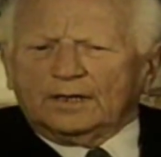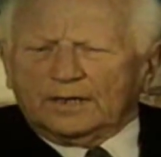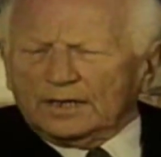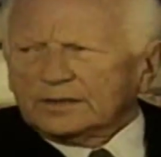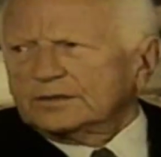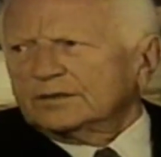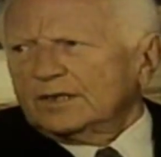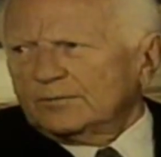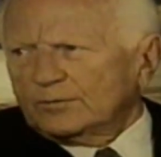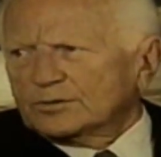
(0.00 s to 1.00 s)

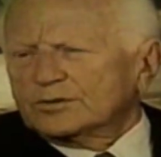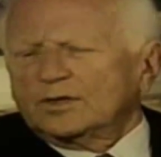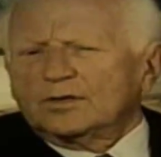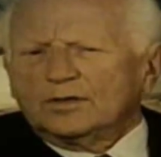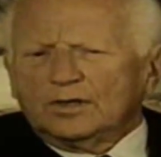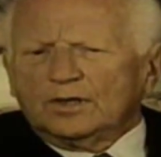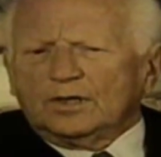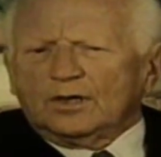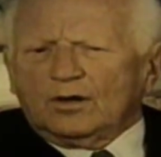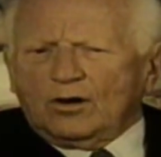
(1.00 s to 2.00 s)
Yes, it was
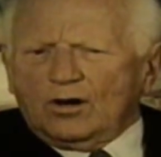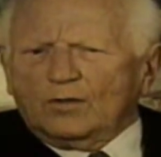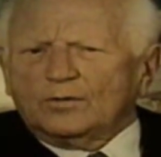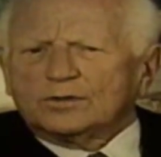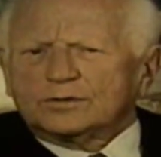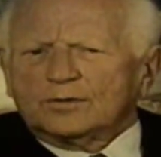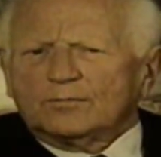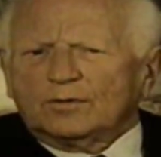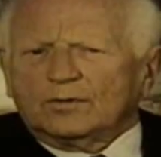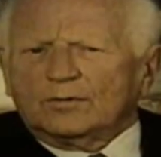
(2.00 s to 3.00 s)

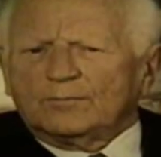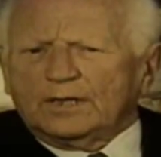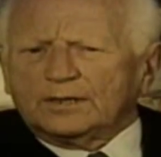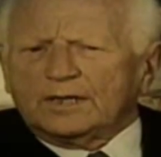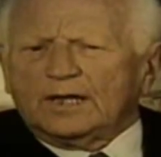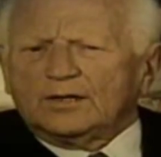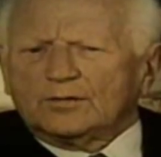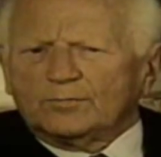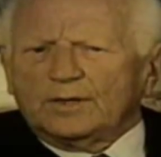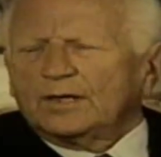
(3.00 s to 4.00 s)
always
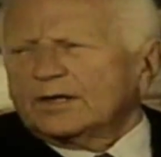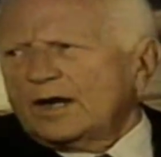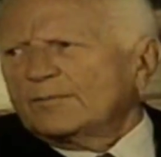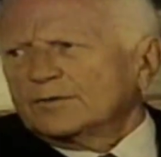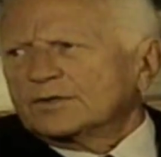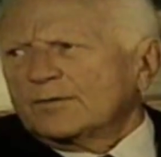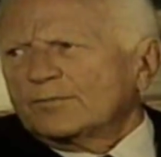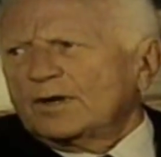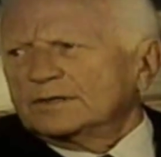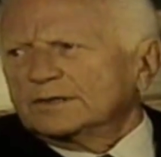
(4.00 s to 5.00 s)
maintained to be a
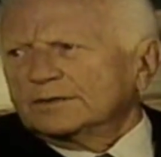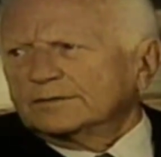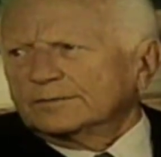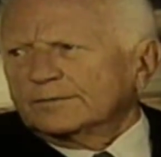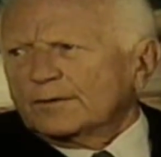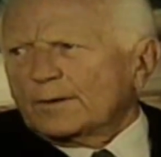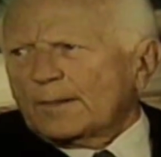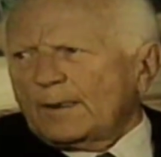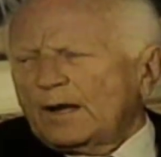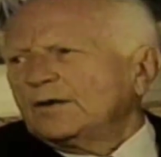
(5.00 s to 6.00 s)
communist uprising.
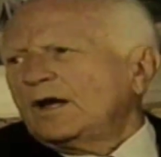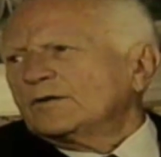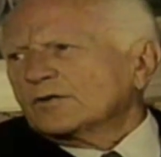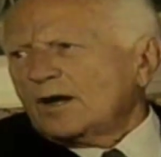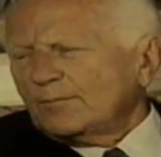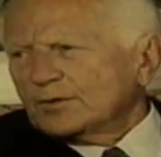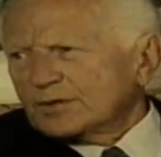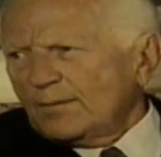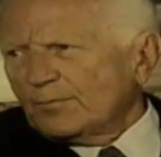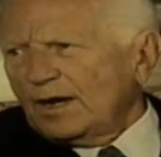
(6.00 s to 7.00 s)
And not a
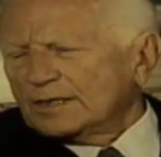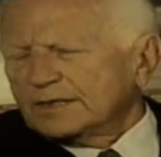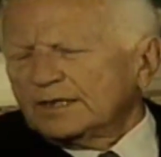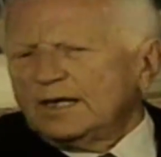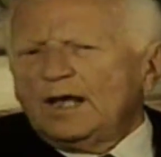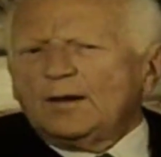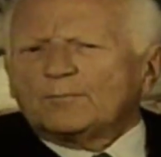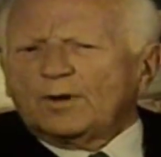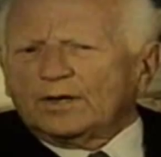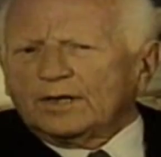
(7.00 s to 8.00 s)
communist uprising,
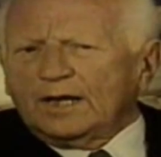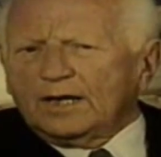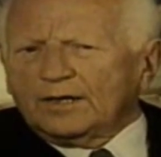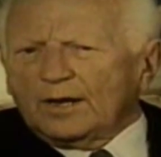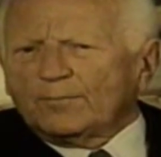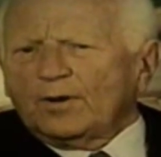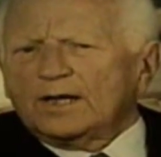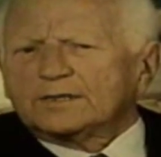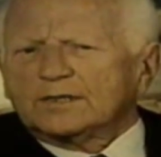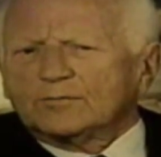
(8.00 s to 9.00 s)
but an
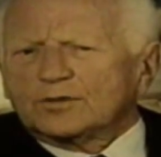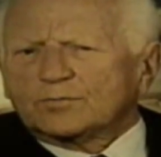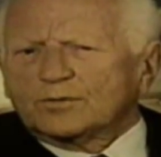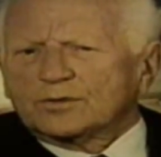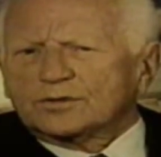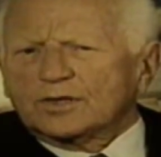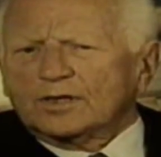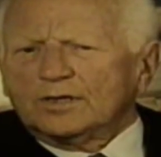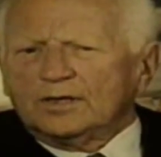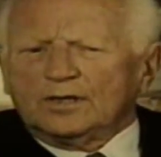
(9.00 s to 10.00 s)
uprising which was